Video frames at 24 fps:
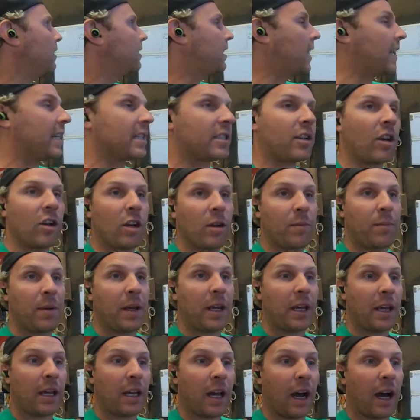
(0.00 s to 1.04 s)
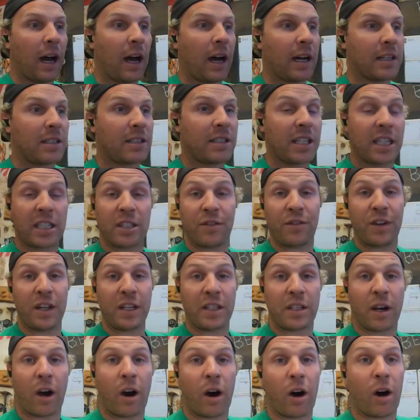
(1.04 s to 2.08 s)
that is going to be 6
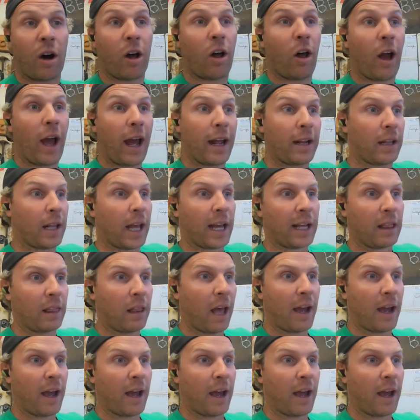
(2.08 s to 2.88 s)
feet tall and like